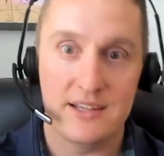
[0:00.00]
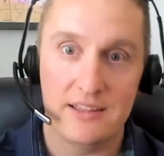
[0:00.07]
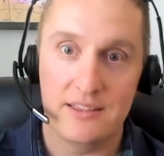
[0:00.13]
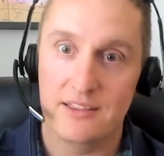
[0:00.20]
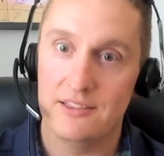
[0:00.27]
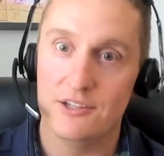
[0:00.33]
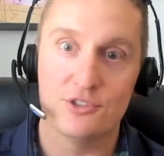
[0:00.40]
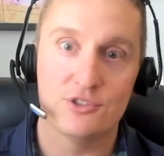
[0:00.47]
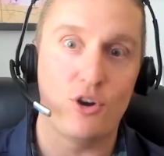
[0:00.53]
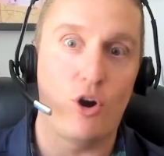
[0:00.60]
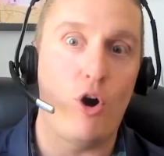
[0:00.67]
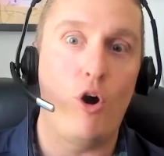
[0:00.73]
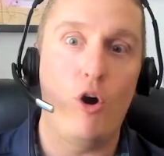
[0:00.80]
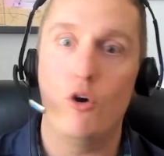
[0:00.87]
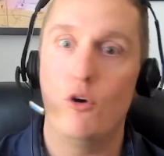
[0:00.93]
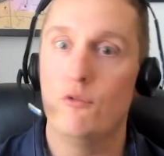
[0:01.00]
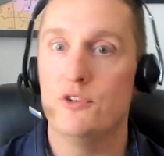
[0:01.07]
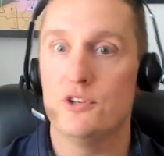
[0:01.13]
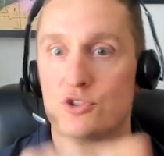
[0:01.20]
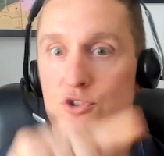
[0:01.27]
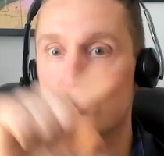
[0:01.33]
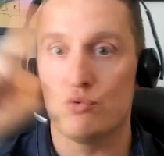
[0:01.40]
there's all
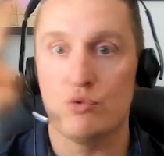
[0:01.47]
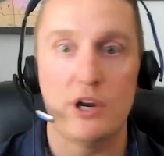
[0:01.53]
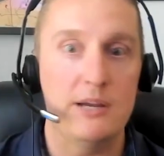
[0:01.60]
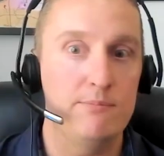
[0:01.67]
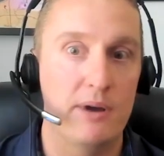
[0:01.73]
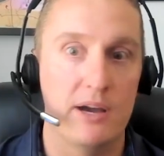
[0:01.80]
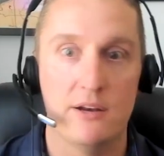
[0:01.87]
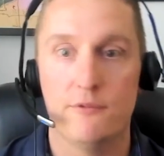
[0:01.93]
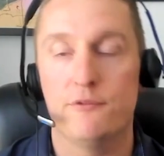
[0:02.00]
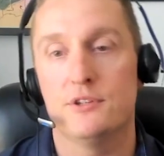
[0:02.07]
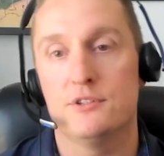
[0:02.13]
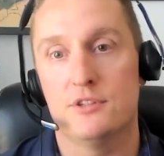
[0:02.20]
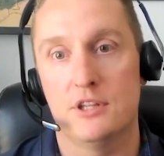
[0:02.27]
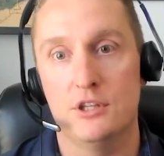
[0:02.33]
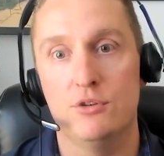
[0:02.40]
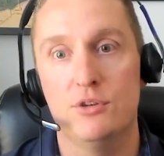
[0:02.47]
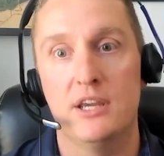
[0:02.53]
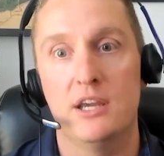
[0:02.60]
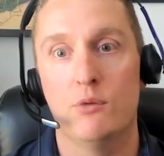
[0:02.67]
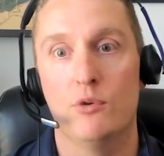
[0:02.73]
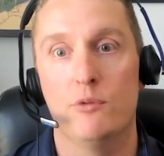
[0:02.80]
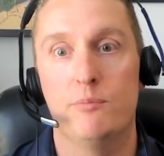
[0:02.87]
this great benefits that you
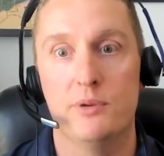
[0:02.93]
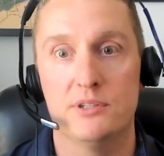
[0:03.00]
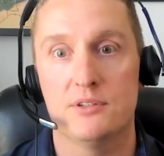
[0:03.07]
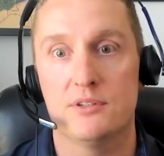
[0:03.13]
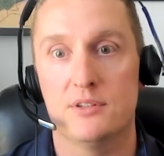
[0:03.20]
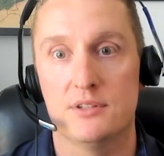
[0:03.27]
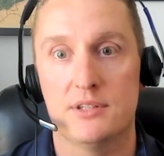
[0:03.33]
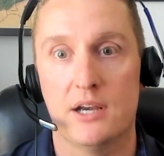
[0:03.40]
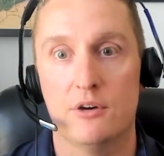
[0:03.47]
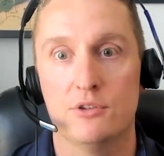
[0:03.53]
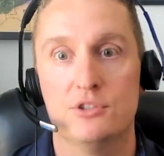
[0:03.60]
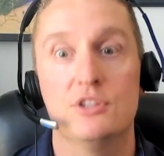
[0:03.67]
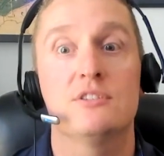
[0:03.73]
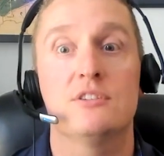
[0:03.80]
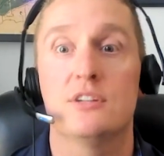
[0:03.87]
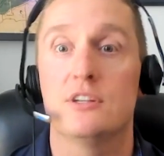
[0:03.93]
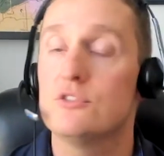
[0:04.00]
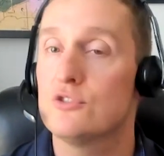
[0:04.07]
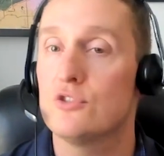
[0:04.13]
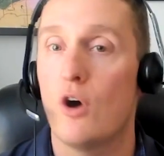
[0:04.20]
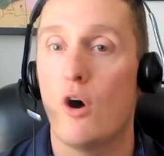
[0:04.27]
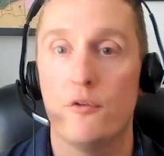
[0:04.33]
get with business intelligence that
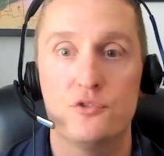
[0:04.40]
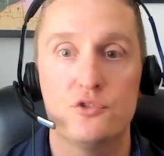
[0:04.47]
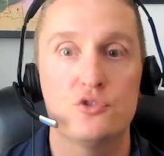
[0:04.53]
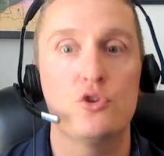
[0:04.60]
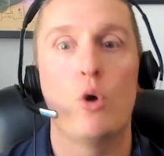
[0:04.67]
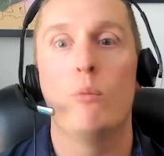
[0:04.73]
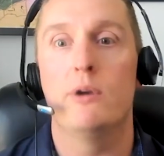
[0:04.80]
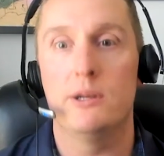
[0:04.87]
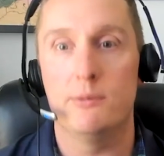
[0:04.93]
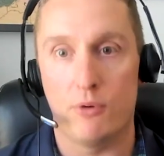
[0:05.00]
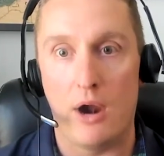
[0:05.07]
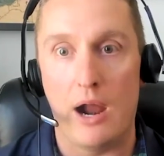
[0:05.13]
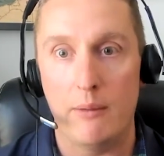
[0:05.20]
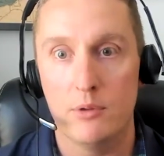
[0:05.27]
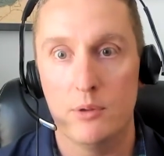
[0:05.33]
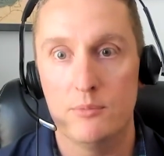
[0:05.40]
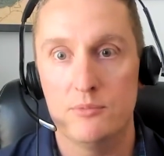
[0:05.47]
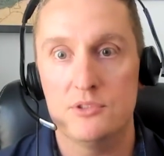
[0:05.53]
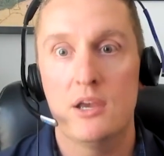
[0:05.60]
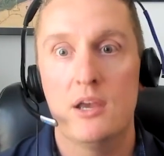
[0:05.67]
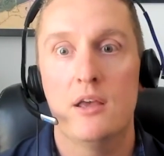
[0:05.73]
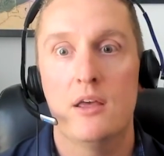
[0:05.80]
solves so many
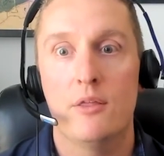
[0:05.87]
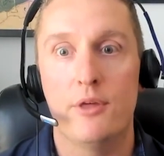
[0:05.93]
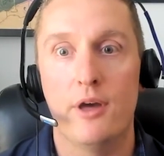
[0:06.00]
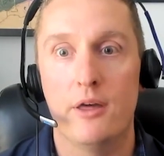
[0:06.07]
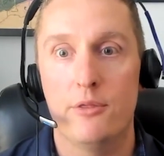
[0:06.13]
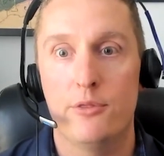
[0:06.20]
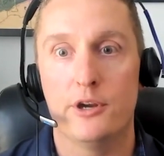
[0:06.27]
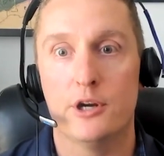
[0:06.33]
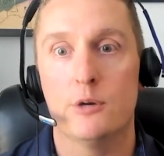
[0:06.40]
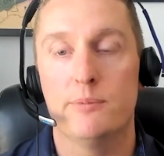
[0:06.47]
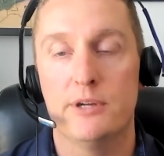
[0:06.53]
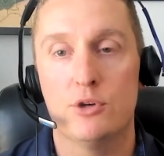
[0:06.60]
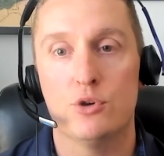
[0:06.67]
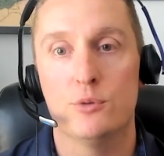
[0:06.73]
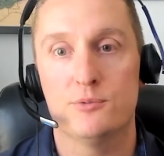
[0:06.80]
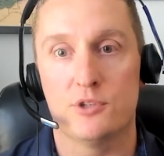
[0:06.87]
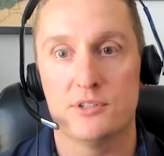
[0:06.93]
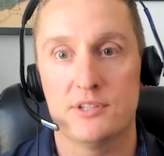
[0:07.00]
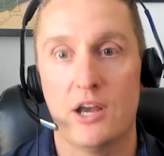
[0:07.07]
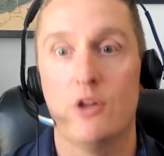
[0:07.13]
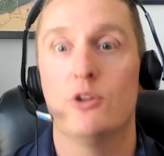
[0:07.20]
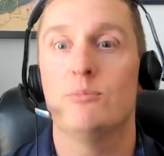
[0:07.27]
problems that therapy groups are
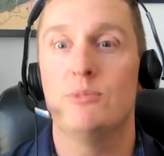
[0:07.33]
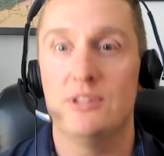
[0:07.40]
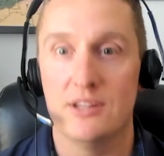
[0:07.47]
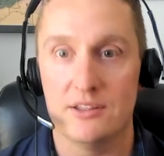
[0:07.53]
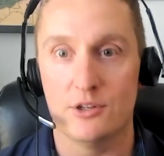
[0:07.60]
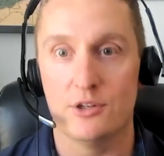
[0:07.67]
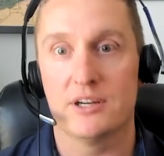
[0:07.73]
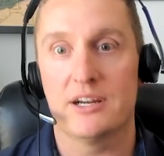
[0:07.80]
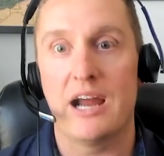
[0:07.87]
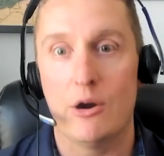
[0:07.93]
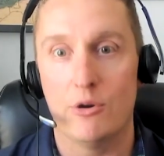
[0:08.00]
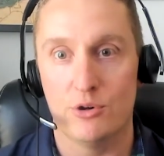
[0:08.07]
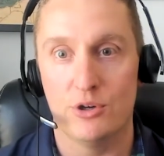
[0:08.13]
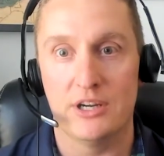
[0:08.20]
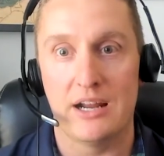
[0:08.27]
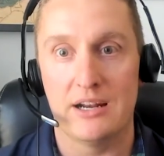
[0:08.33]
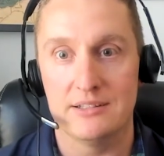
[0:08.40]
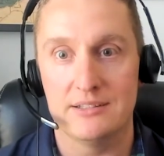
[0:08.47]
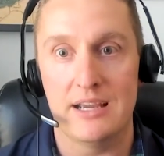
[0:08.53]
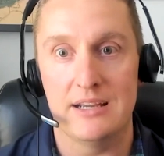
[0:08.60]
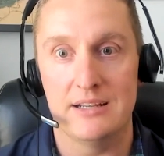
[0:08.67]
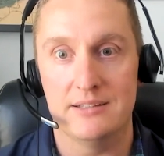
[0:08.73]
telling me that they're encountering on a
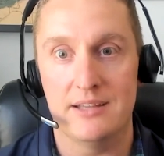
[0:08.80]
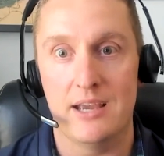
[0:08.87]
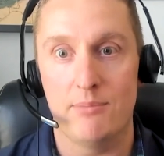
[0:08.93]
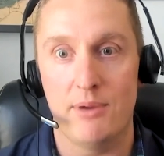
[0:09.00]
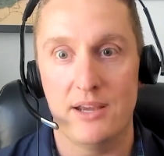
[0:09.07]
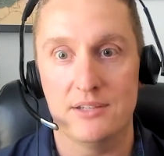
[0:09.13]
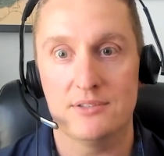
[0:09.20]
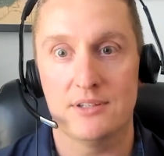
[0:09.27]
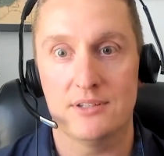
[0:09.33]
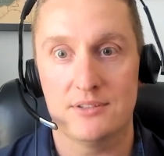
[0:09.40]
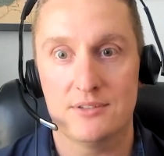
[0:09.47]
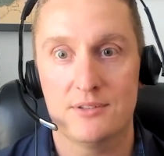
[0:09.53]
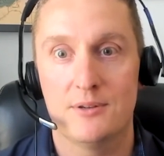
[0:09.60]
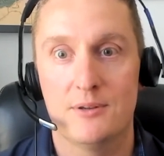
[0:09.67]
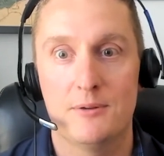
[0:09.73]
day-in day basis.